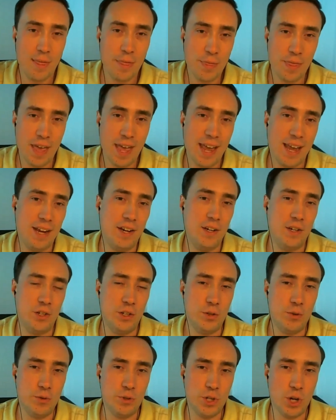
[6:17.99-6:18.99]
then
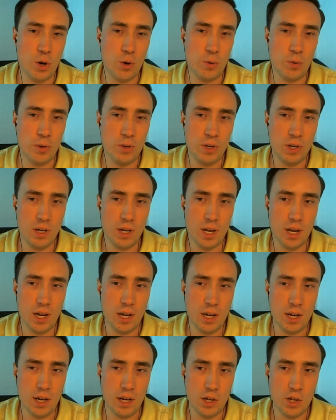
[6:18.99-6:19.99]
you don't
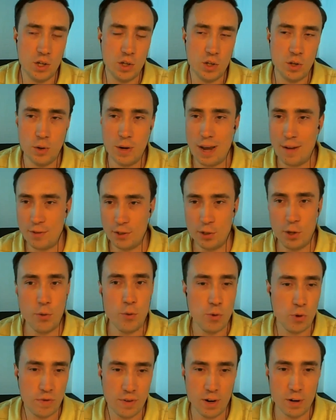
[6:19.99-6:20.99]
uh, you don't have to go
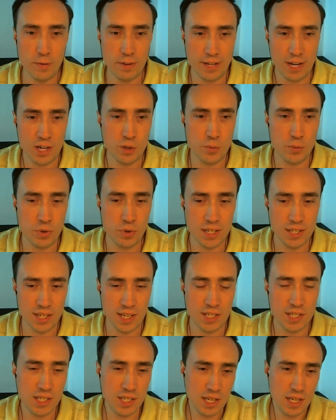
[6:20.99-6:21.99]
through the verification
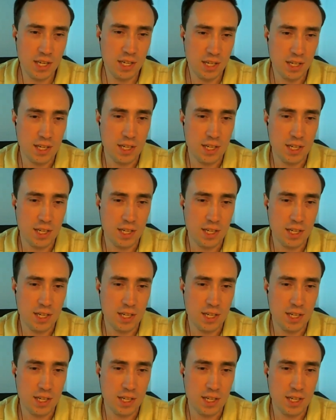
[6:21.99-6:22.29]
process.